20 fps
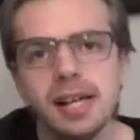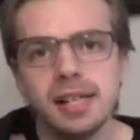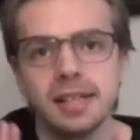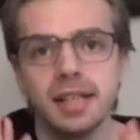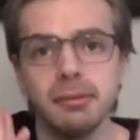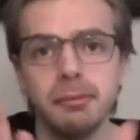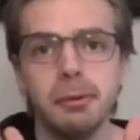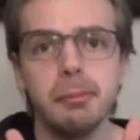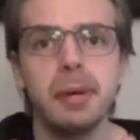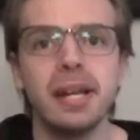
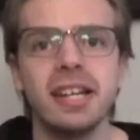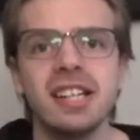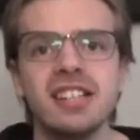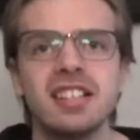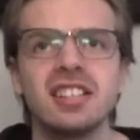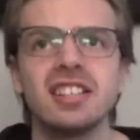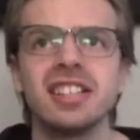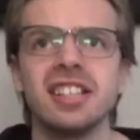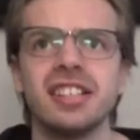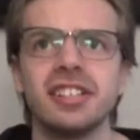Let me make it
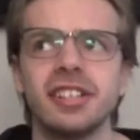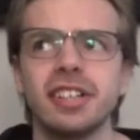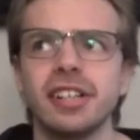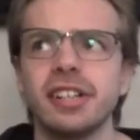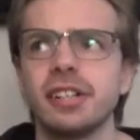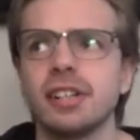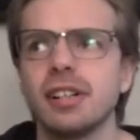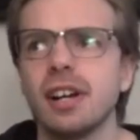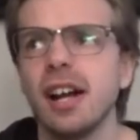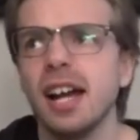clear
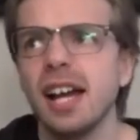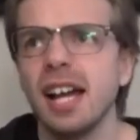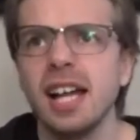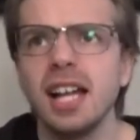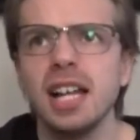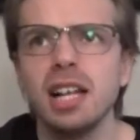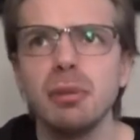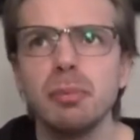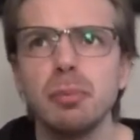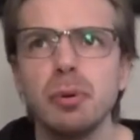here.
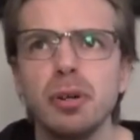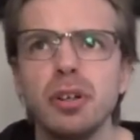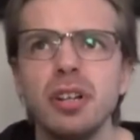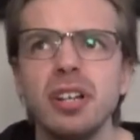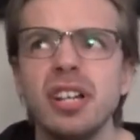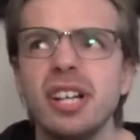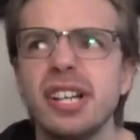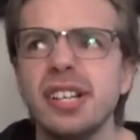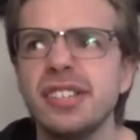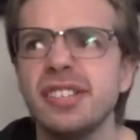
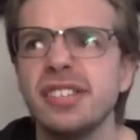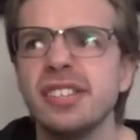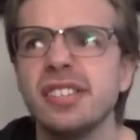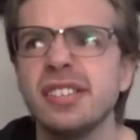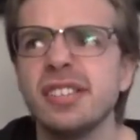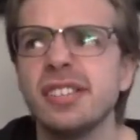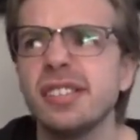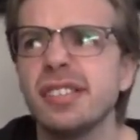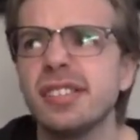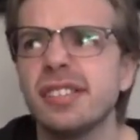Hellboy
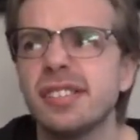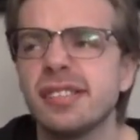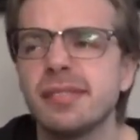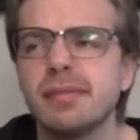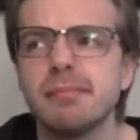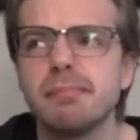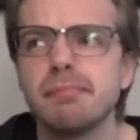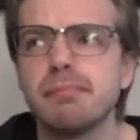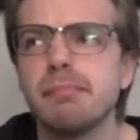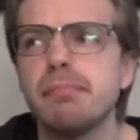isn't